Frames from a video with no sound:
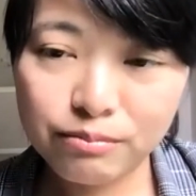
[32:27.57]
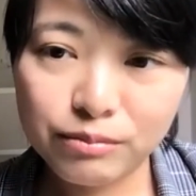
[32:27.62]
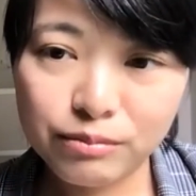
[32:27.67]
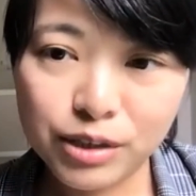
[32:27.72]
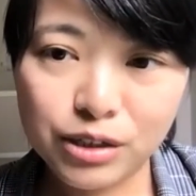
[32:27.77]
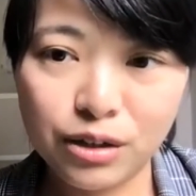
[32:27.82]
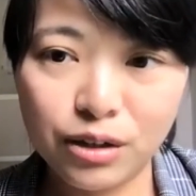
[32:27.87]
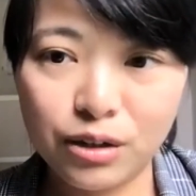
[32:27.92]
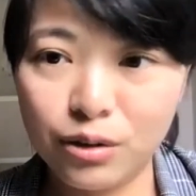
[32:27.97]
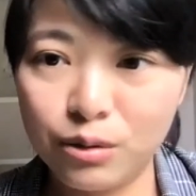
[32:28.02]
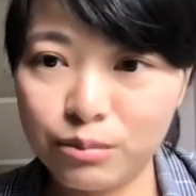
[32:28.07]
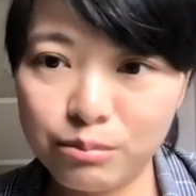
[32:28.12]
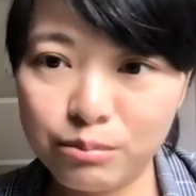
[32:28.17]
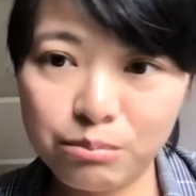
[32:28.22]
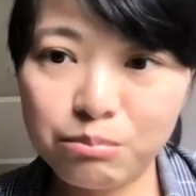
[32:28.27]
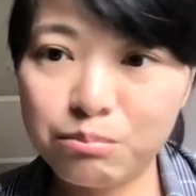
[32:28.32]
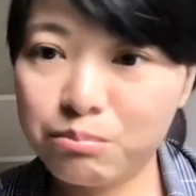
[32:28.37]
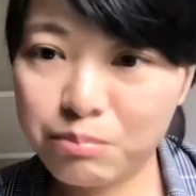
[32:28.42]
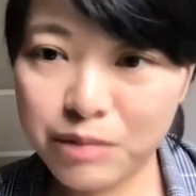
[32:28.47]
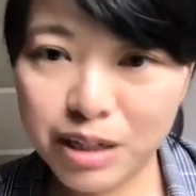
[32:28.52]
So
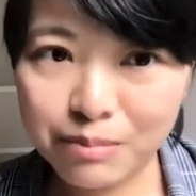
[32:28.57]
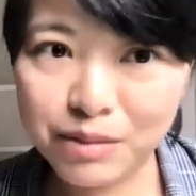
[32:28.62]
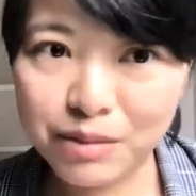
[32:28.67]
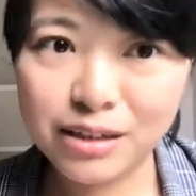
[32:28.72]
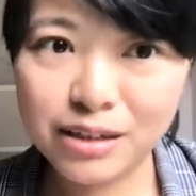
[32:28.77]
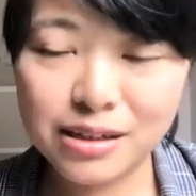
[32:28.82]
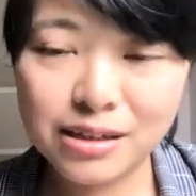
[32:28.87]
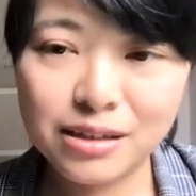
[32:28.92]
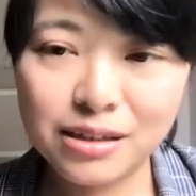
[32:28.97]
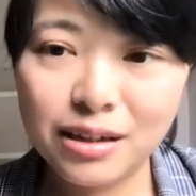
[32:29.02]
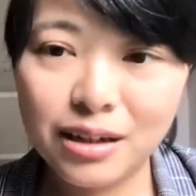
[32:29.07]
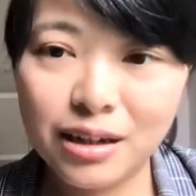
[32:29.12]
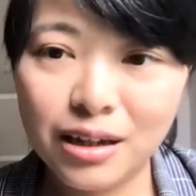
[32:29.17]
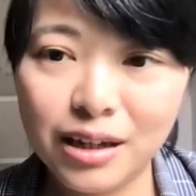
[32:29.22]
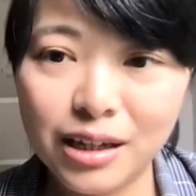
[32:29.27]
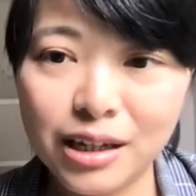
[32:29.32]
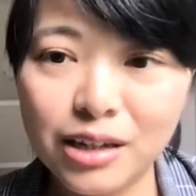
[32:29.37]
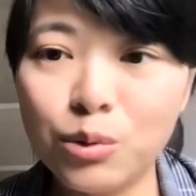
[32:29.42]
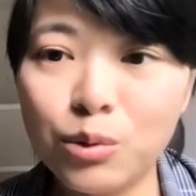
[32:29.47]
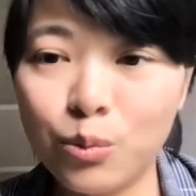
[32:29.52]
that means
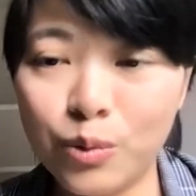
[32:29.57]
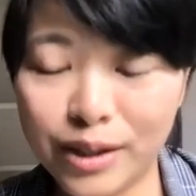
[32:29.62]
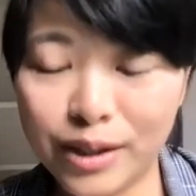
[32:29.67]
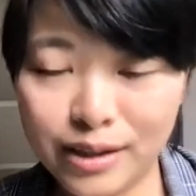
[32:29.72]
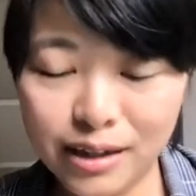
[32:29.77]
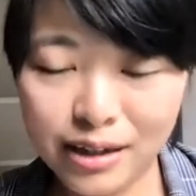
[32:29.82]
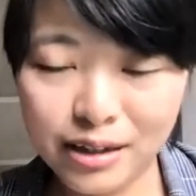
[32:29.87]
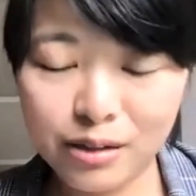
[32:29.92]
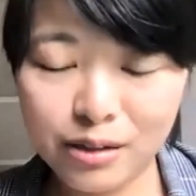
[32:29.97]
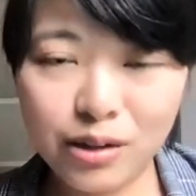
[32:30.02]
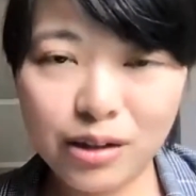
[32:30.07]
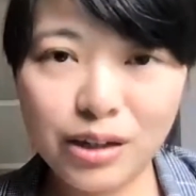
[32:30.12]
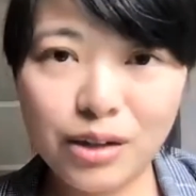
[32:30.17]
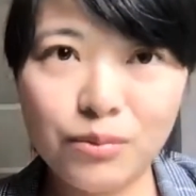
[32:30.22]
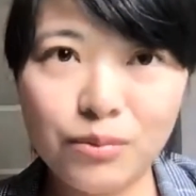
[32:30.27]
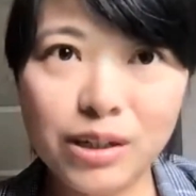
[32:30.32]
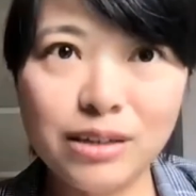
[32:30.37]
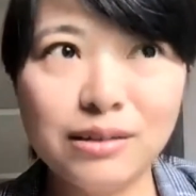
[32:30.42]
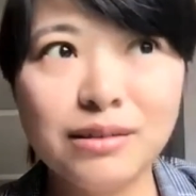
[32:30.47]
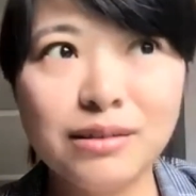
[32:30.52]
even with the
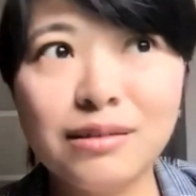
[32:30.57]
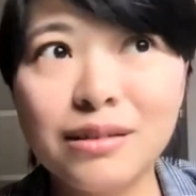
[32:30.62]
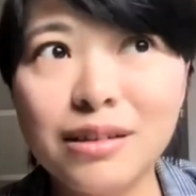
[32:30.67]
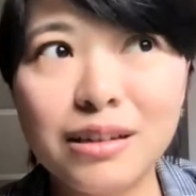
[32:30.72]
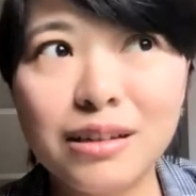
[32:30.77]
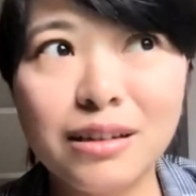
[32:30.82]
even